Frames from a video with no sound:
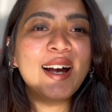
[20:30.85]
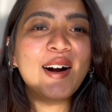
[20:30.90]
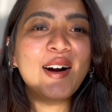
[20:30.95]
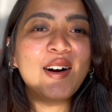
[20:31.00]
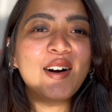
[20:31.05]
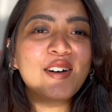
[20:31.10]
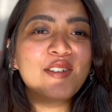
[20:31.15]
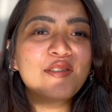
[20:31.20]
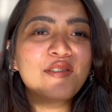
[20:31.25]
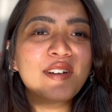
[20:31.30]

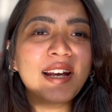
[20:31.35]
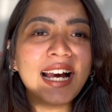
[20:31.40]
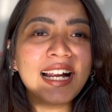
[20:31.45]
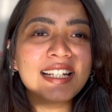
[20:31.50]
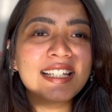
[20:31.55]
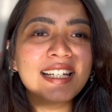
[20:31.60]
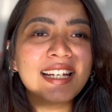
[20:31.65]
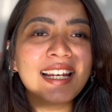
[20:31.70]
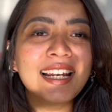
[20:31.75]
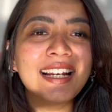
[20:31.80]
of
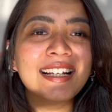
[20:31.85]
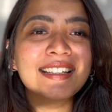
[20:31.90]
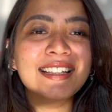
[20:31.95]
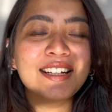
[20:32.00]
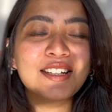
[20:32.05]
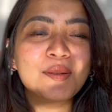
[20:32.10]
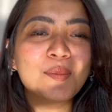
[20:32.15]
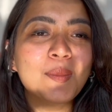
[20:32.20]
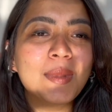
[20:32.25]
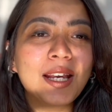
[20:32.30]
catching
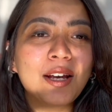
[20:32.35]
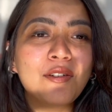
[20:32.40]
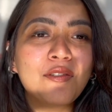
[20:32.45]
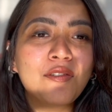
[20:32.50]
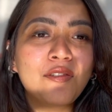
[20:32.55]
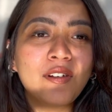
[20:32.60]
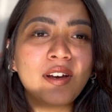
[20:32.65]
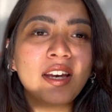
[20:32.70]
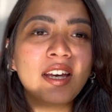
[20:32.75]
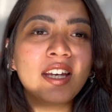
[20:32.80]
such a big
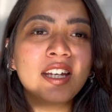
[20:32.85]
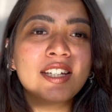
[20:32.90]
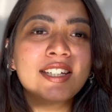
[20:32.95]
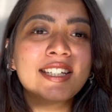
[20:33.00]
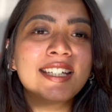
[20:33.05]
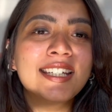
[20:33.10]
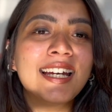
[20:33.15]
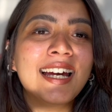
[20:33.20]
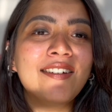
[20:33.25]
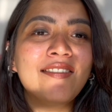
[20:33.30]

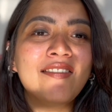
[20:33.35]
fish.